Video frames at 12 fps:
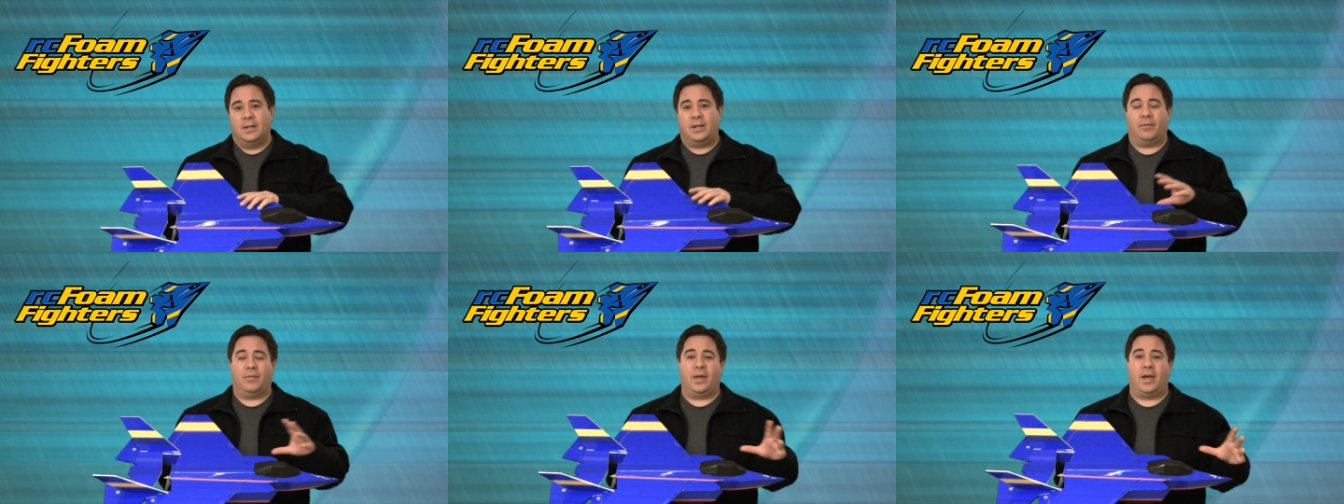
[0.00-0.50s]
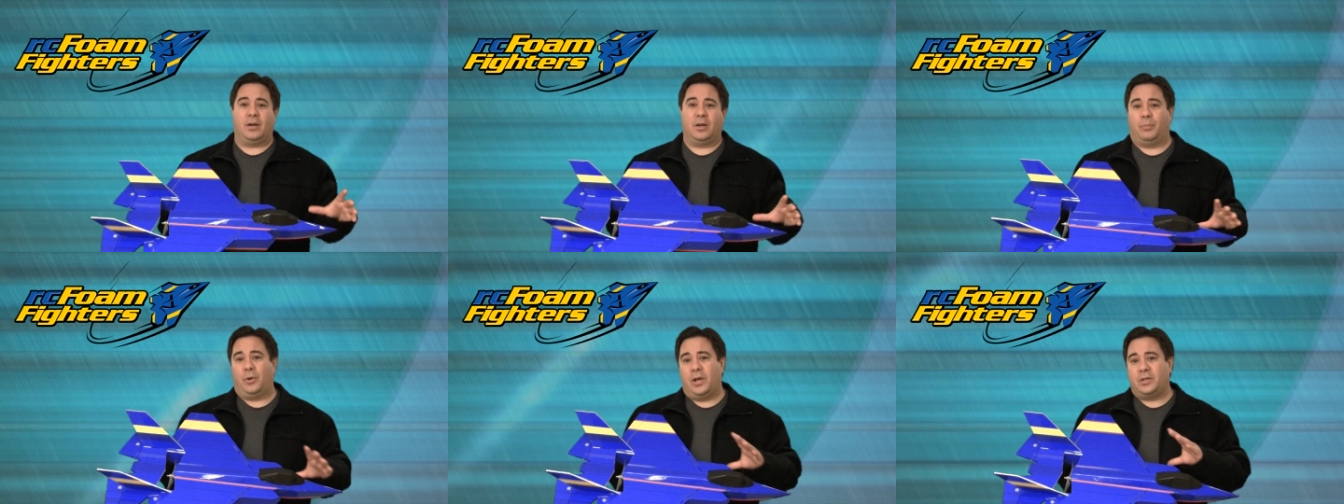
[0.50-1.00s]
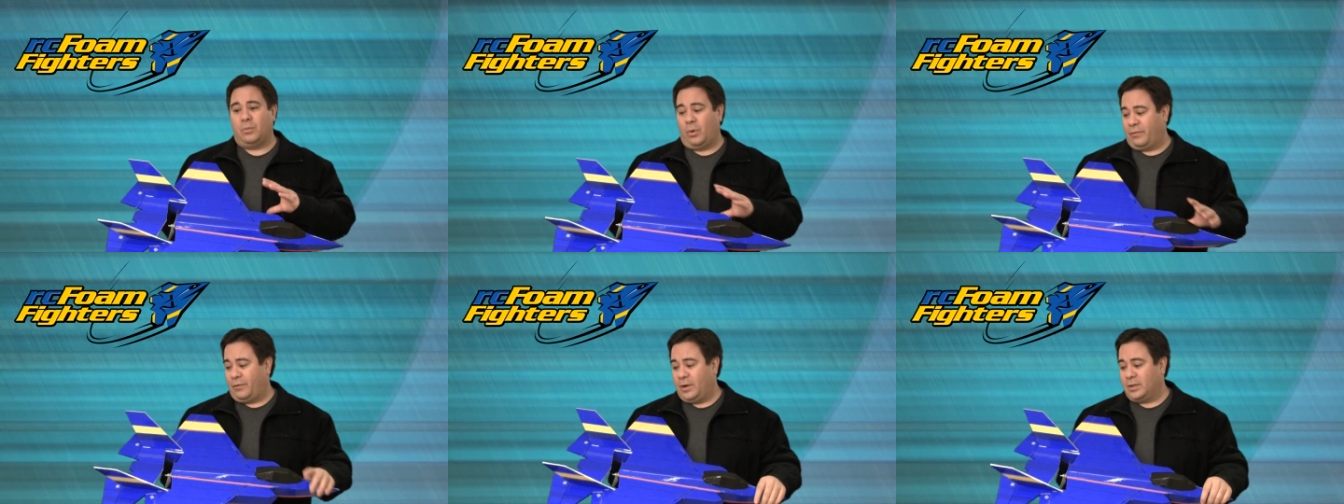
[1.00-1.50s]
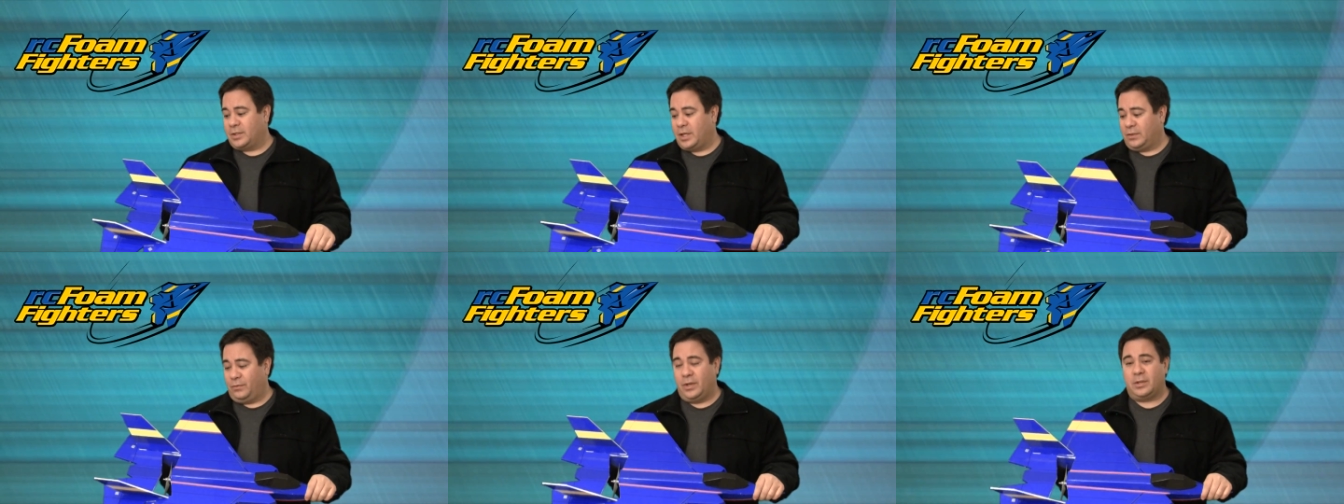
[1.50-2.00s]
Then after that I'm going to probably do one final
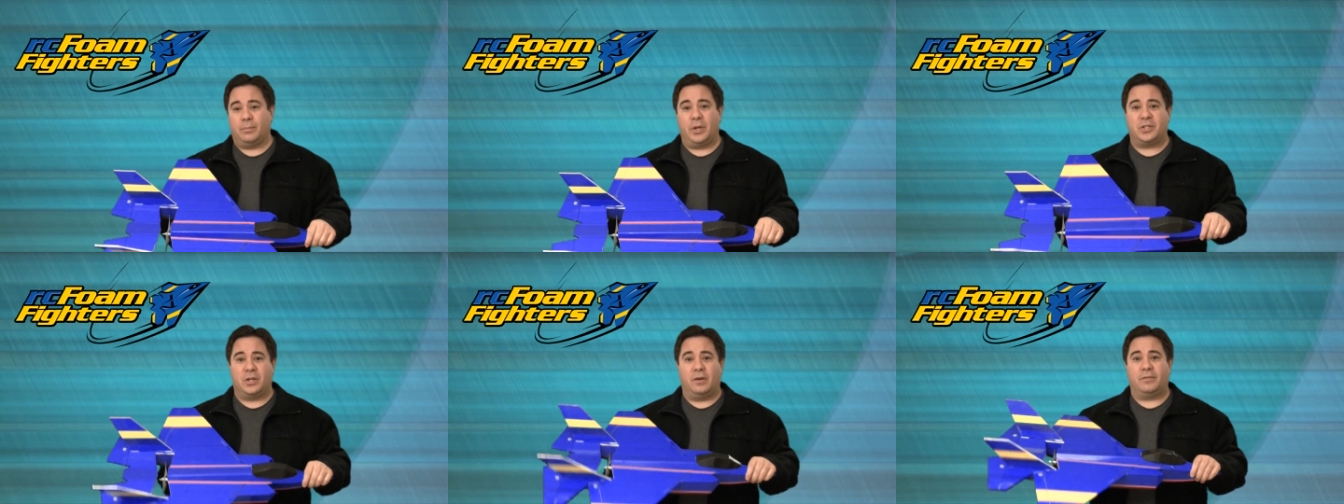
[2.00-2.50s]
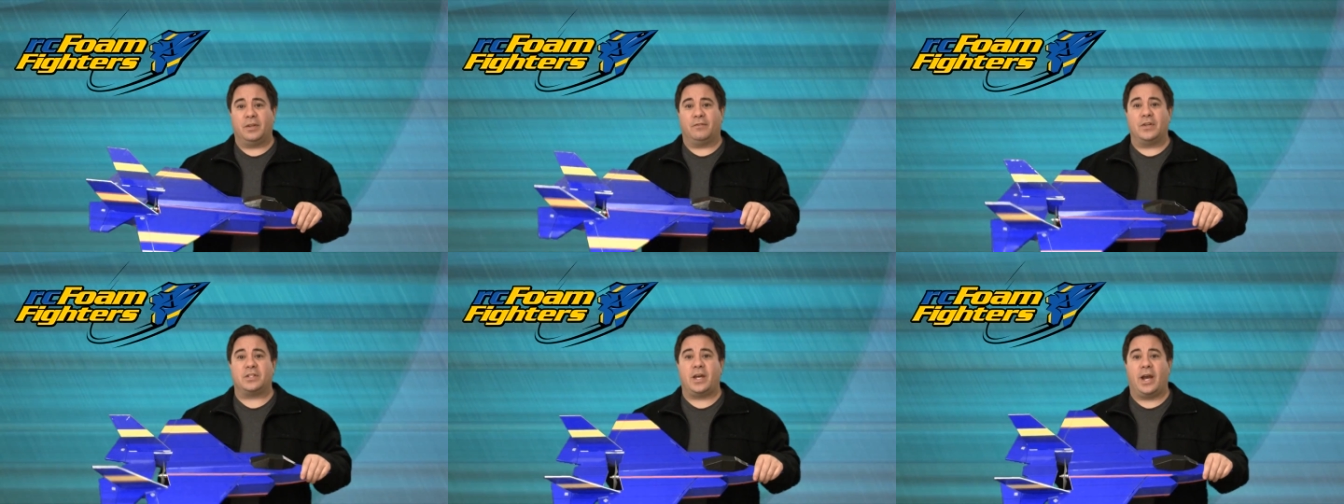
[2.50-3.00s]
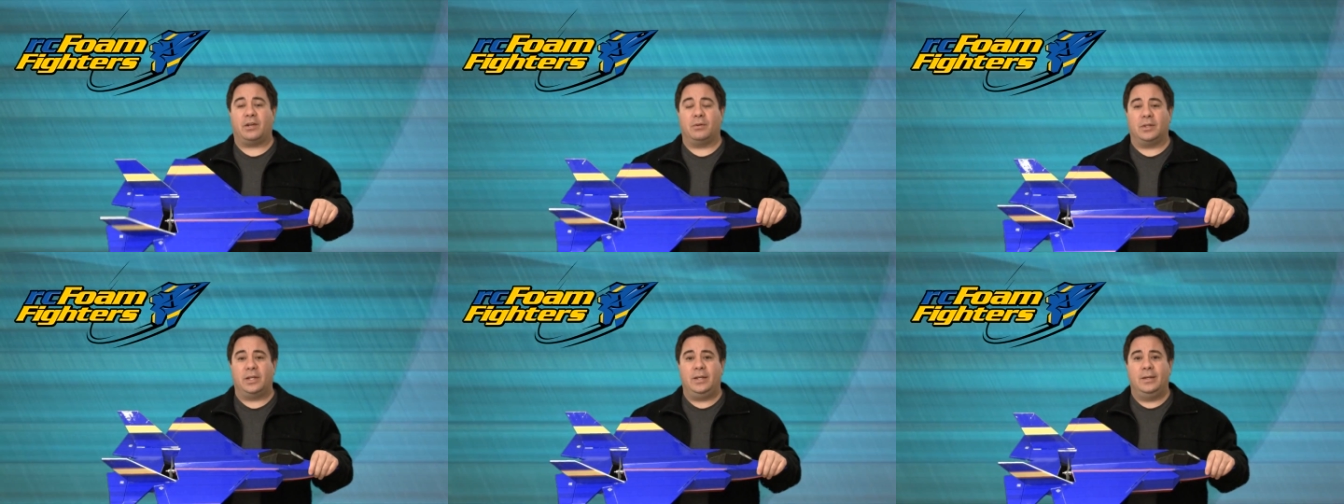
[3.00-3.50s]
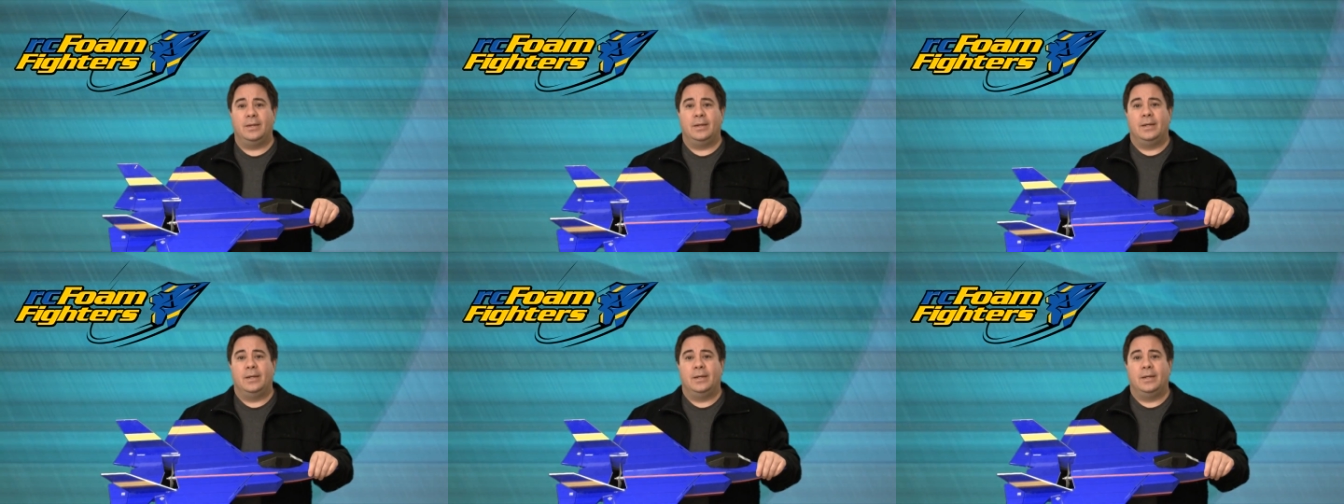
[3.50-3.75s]
test fit to make sure everything fits accurately.